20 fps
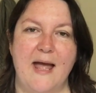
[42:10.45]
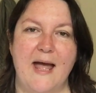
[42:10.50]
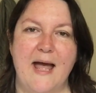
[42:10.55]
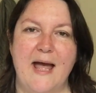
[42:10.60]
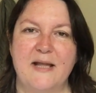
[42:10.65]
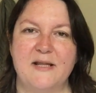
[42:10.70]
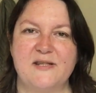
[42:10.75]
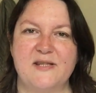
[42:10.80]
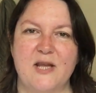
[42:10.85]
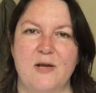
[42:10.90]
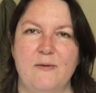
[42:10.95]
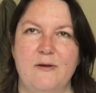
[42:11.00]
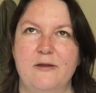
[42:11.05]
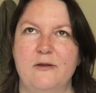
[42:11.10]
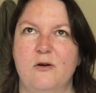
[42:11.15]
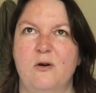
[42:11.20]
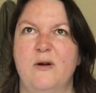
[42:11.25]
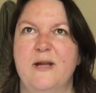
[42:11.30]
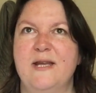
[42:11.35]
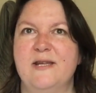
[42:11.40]
and so we
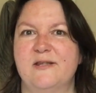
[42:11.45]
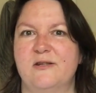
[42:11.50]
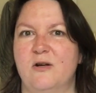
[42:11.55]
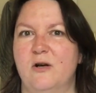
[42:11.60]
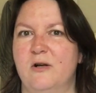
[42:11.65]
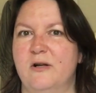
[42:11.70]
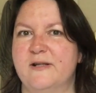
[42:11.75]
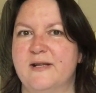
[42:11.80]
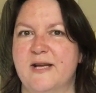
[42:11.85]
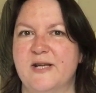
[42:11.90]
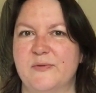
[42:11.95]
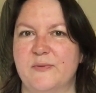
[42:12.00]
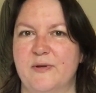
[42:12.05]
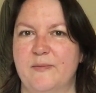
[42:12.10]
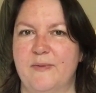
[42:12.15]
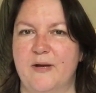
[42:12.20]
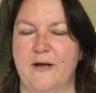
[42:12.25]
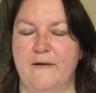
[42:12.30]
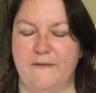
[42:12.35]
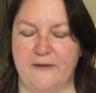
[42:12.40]
thought Easter holidays were the
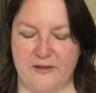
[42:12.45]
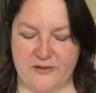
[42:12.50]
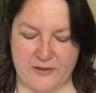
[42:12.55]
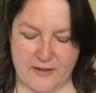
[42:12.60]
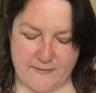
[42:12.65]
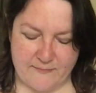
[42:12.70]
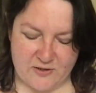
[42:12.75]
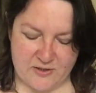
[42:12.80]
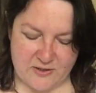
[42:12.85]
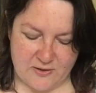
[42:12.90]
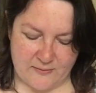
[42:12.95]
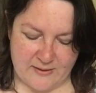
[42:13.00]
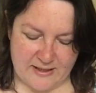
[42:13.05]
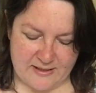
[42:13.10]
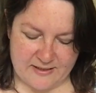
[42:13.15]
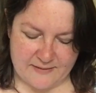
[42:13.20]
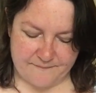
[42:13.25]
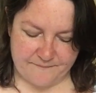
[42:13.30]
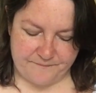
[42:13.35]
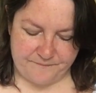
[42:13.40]
perfect time to do
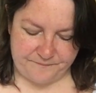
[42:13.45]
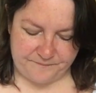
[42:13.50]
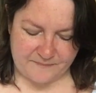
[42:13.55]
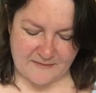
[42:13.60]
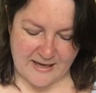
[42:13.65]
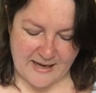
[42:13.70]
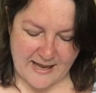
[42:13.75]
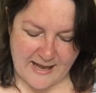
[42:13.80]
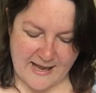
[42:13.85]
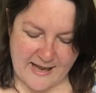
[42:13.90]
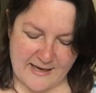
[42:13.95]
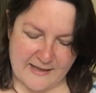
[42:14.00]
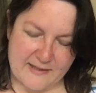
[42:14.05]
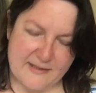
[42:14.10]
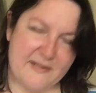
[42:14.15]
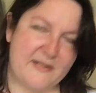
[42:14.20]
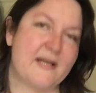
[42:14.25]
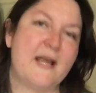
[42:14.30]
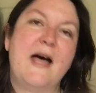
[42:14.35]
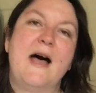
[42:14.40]
it. And